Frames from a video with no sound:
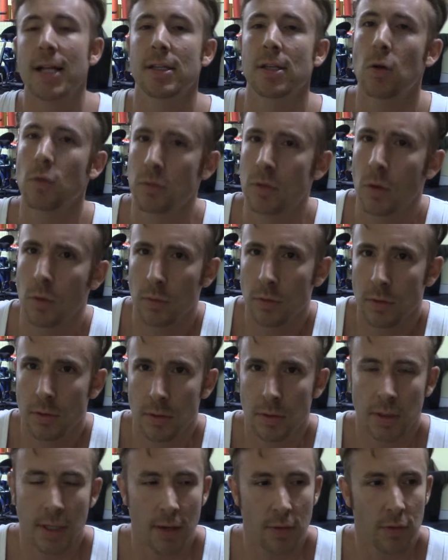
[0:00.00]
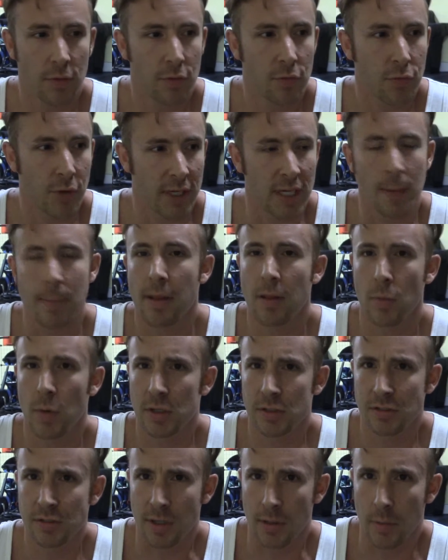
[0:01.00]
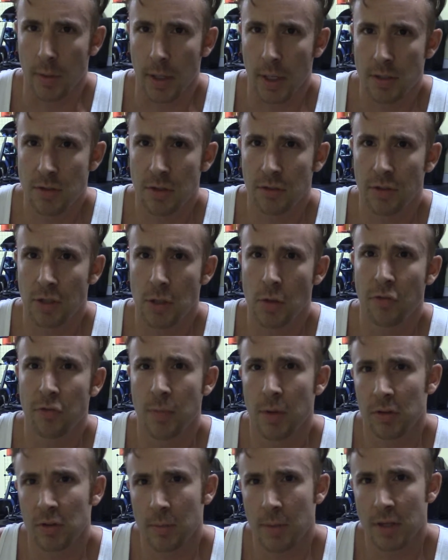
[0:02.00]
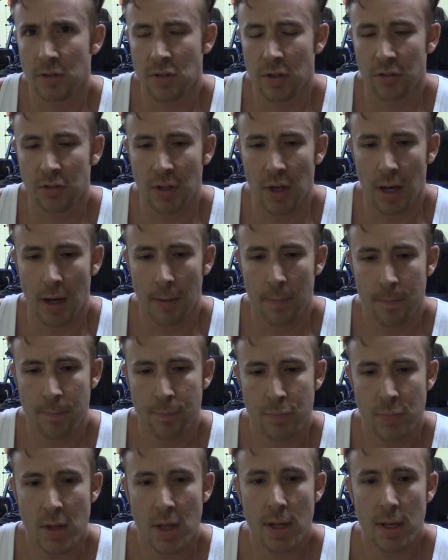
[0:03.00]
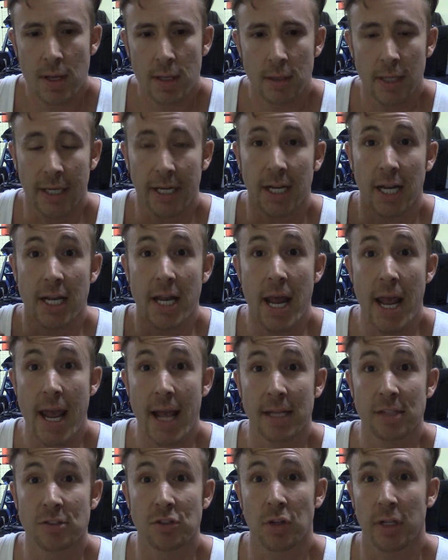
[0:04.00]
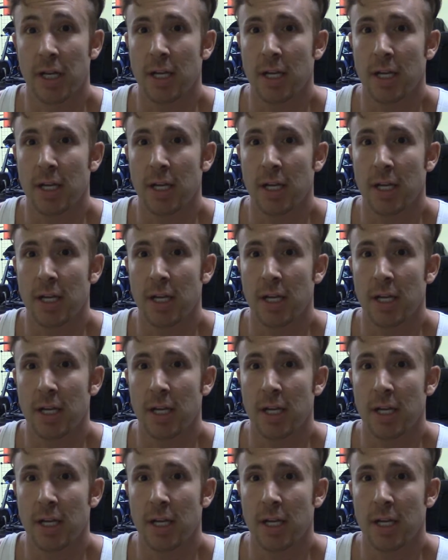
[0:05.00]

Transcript: Don't get freaked out by the word steroid. It's just a euphemism. It's just like an enhancer,